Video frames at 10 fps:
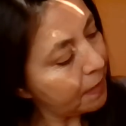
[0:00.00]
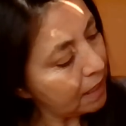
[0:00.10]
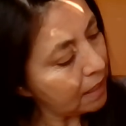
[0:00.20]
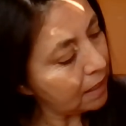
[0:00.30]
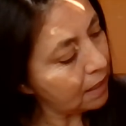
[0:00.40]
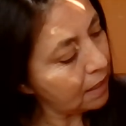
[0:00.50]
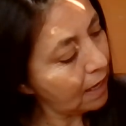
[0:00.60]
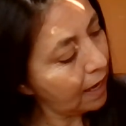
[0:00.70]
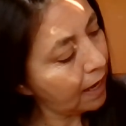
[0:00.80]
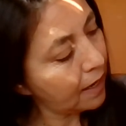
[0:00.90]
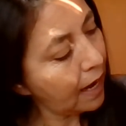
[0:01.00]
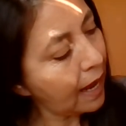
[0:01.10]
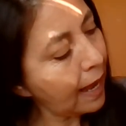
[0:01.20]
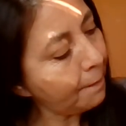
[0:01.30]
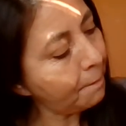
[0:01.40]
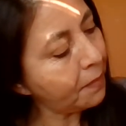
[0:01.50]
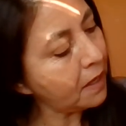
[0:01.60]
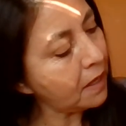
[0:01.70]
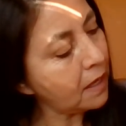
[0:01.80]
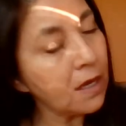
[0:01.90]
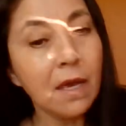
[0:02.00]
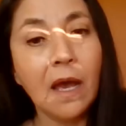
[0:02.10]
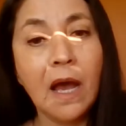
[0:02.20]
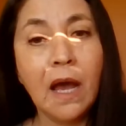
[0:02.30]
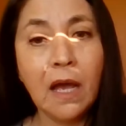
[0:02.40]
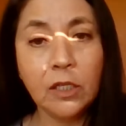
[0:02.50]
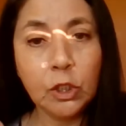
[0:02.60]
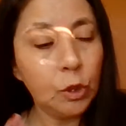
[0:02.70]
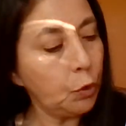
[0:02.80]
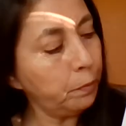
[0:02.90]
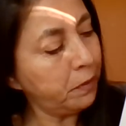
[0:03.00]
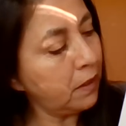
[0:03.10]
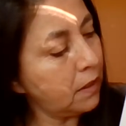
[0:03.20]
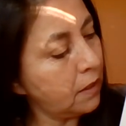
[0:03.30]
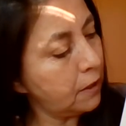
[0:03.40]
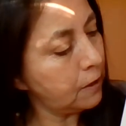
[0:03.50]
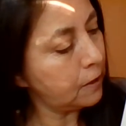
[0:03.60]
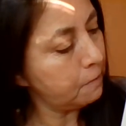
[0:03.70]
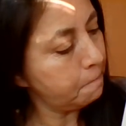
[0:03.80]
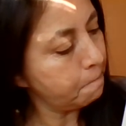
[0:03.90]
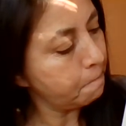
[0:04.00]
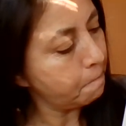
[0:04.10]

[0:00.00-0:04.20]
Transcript: P, and happy has 2 P's